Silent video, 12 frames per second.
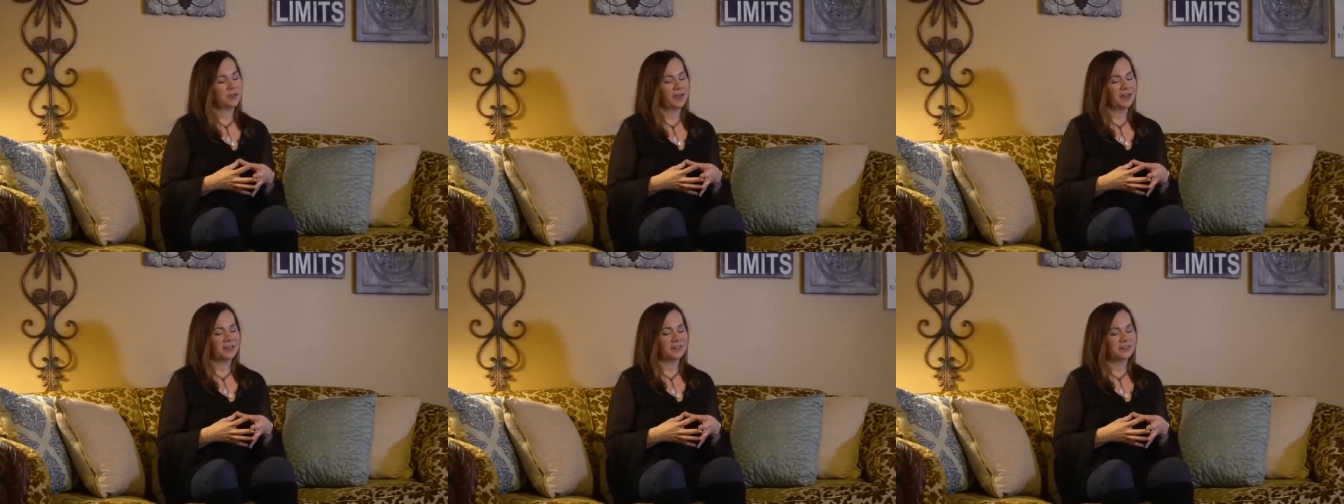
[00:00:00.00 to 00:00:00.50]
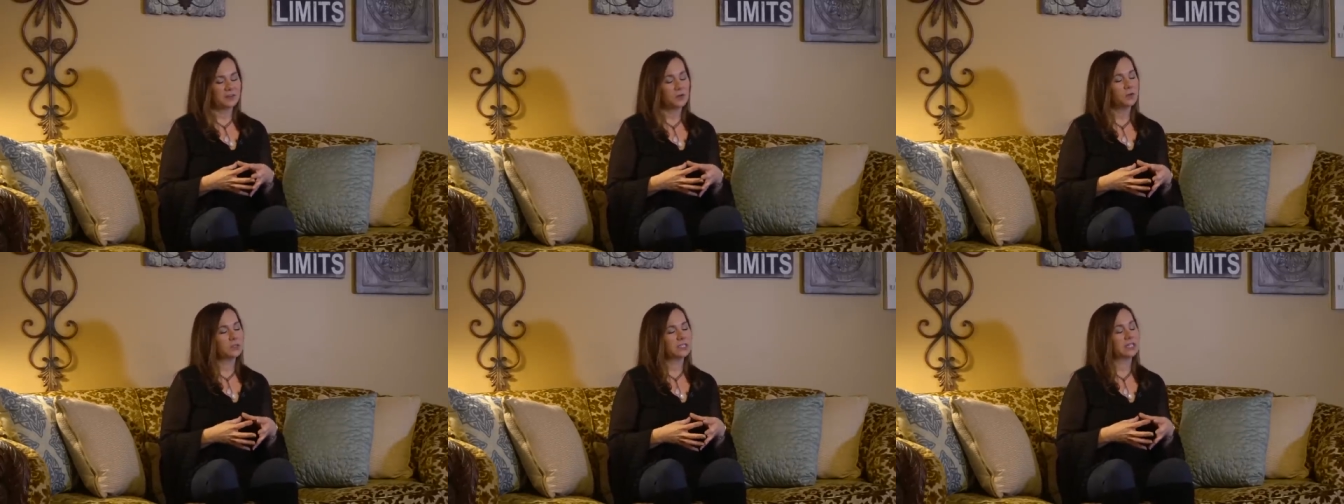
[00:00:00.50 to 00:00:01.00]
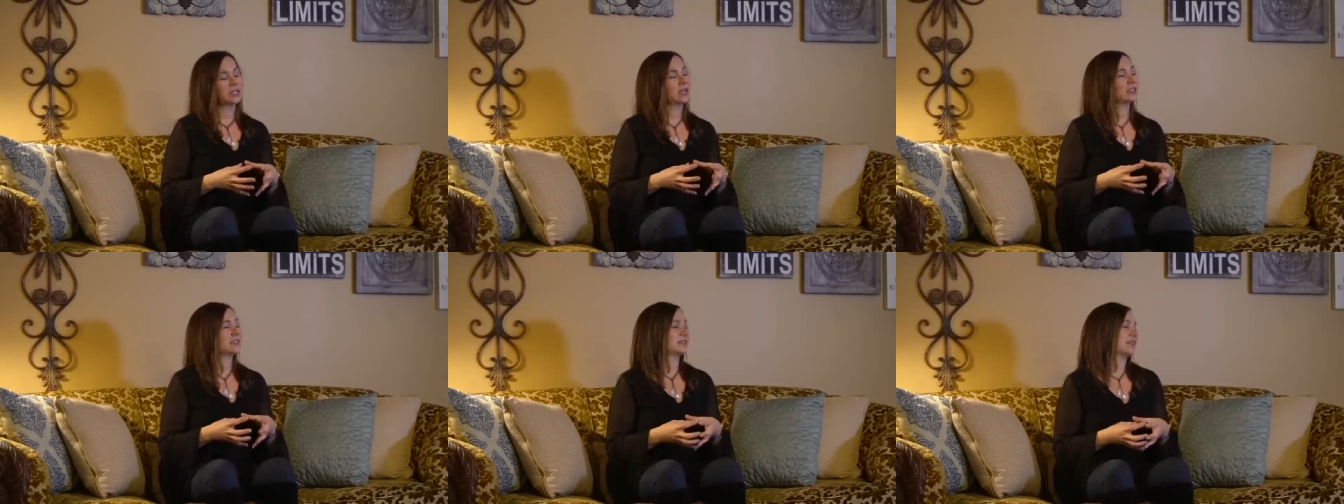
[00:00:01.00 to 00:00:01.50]
as holding a
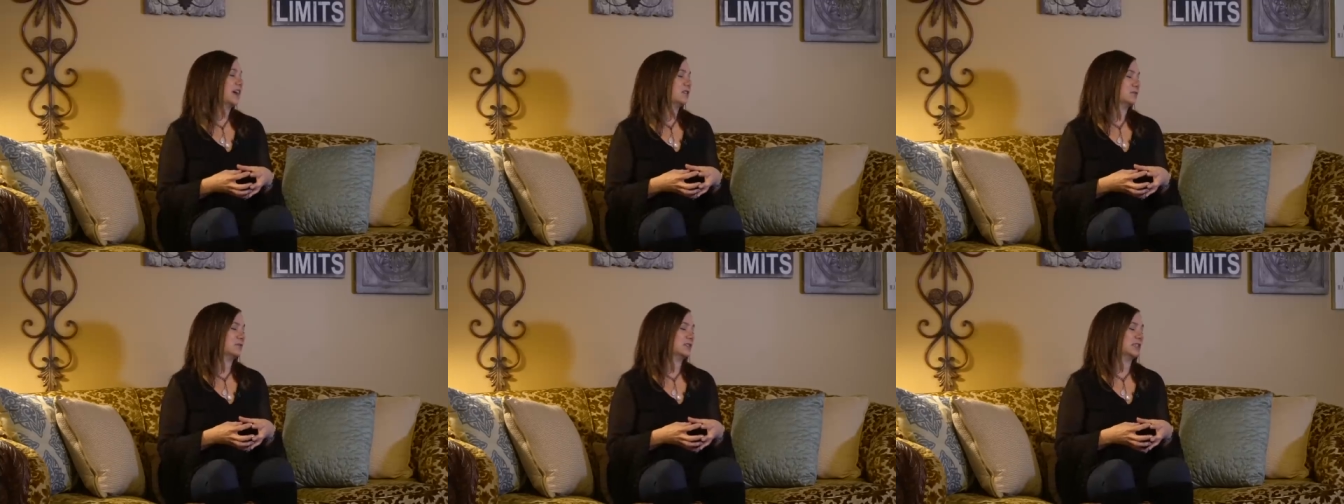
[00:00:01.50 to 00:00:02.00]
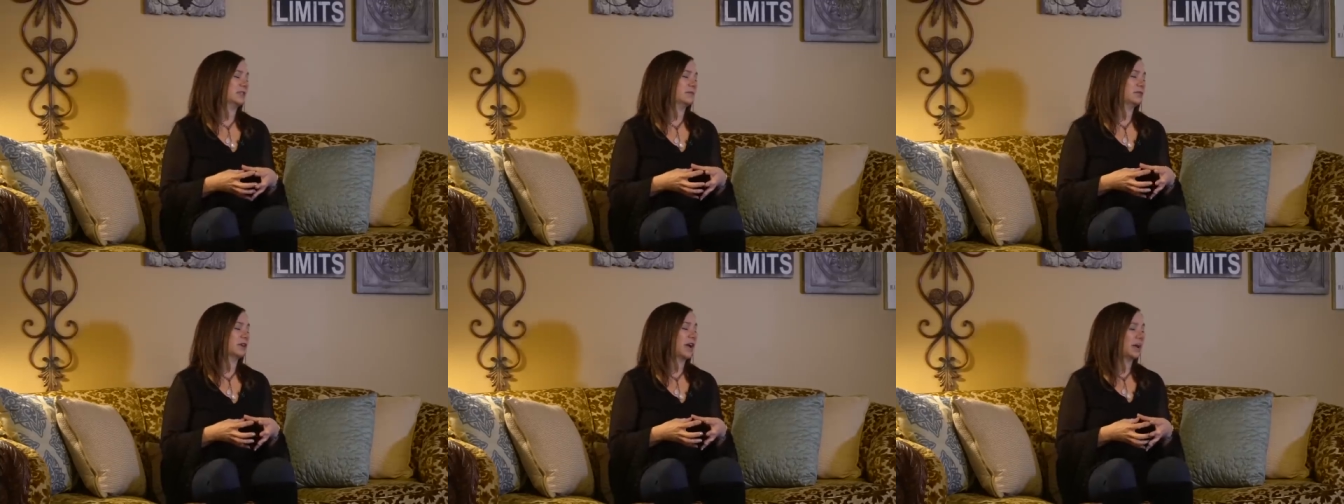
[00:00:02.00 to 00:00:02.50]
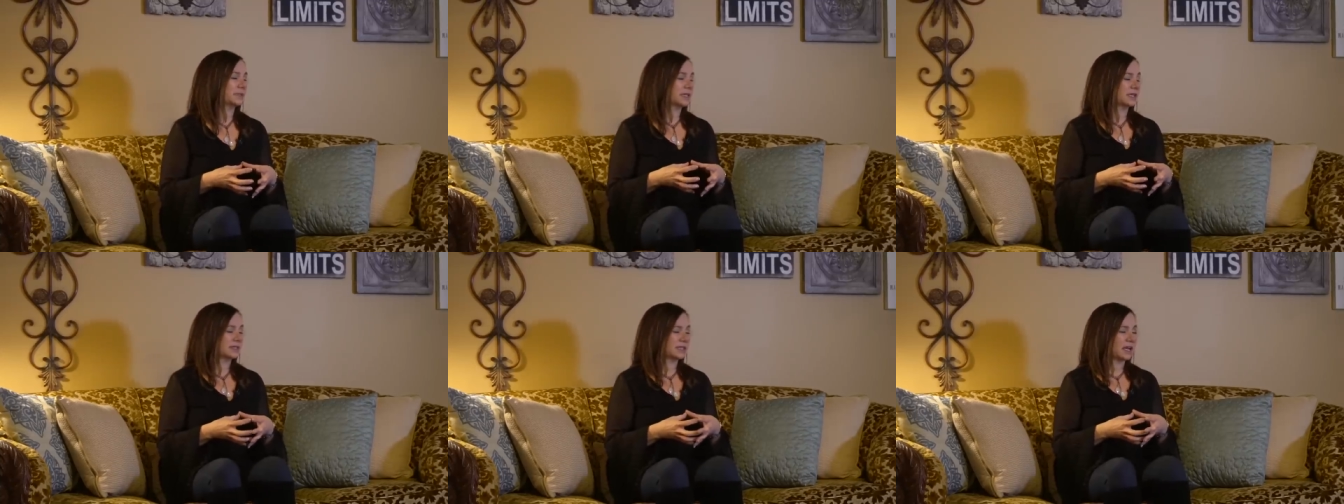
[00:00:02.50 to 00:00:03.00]
sound, and perhaps
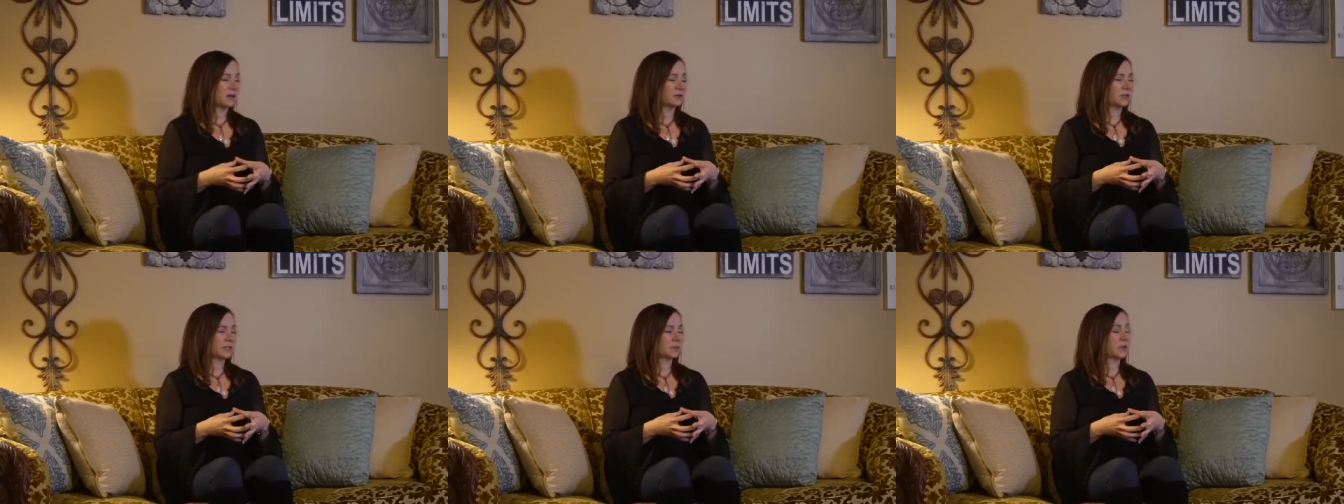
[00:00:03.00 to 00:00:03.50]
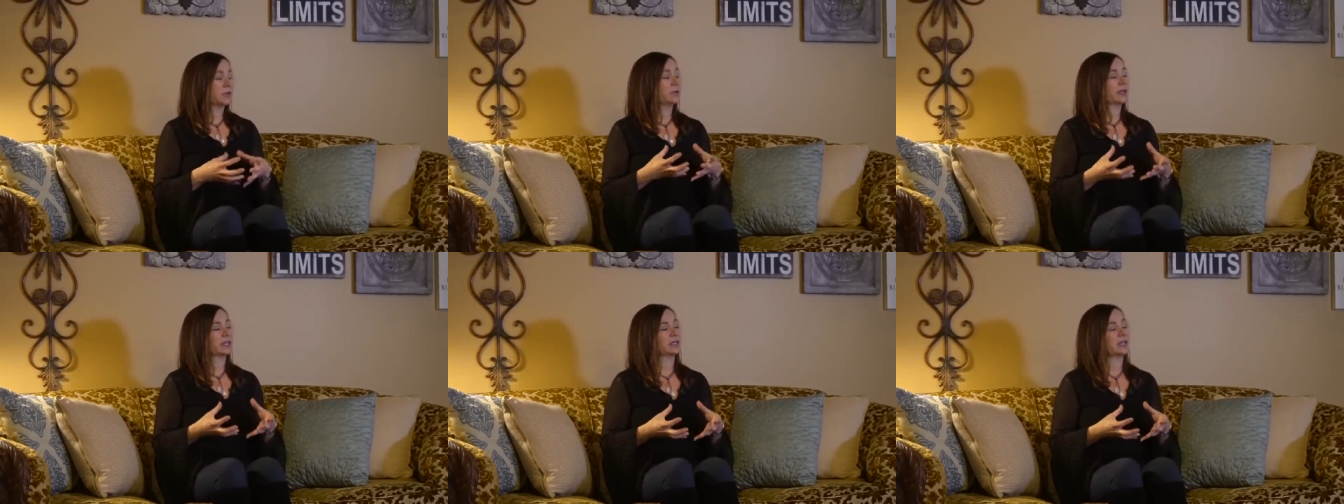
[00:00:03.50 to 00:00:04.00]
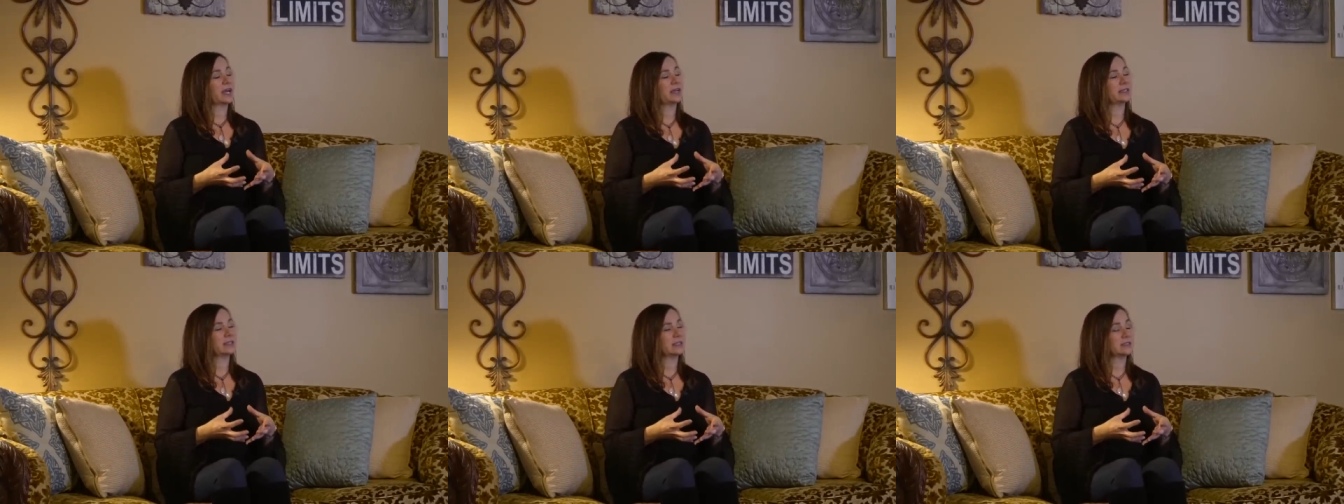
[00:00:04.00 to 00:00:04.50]
that sound is what you
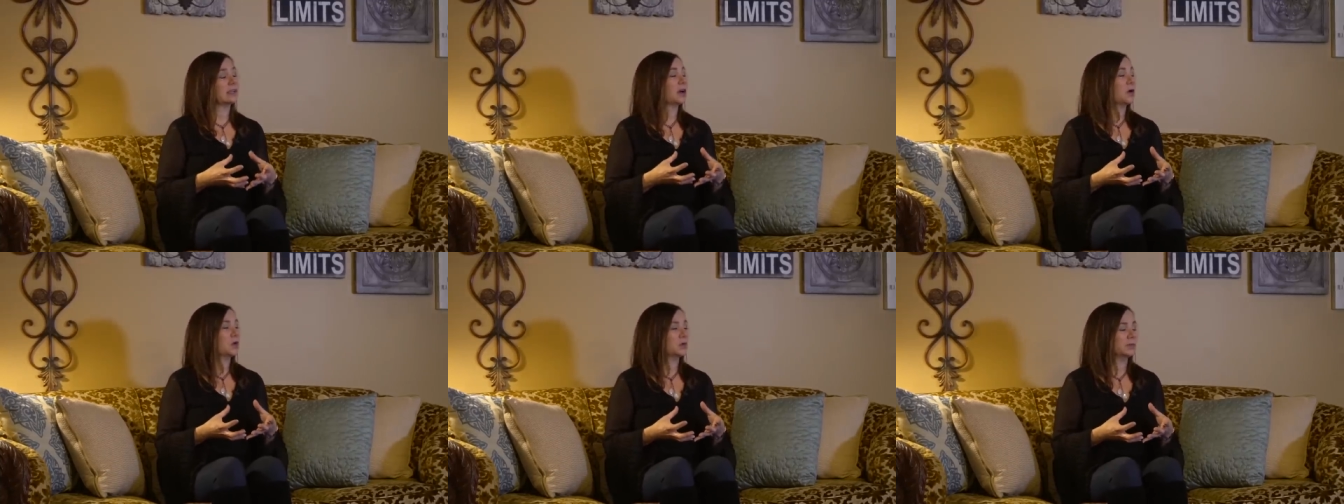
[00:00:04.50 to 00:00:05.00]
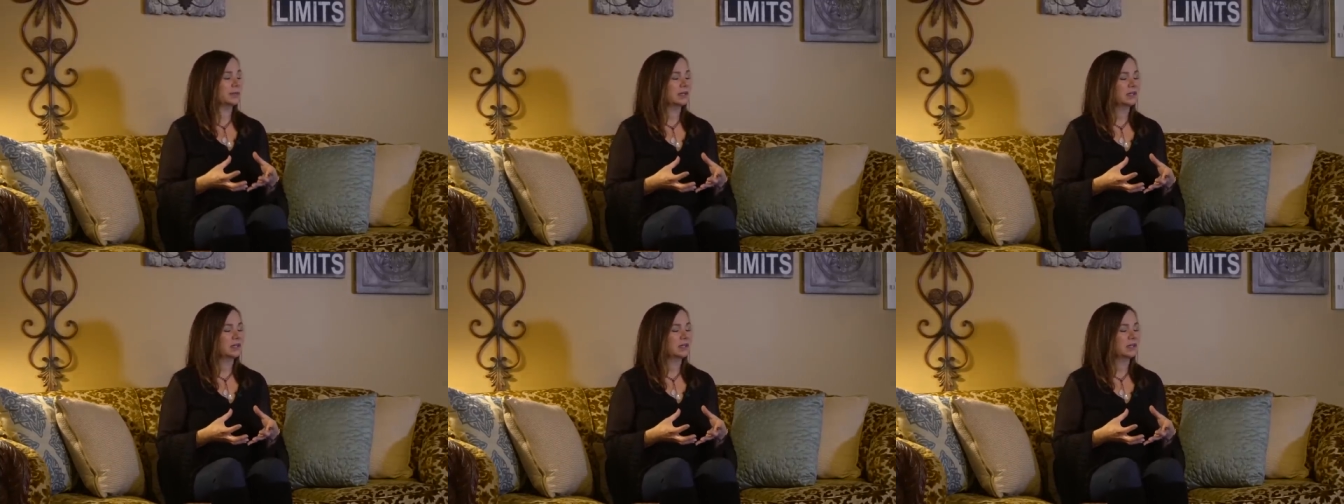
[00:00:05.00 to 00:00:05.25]
recognize as the Om.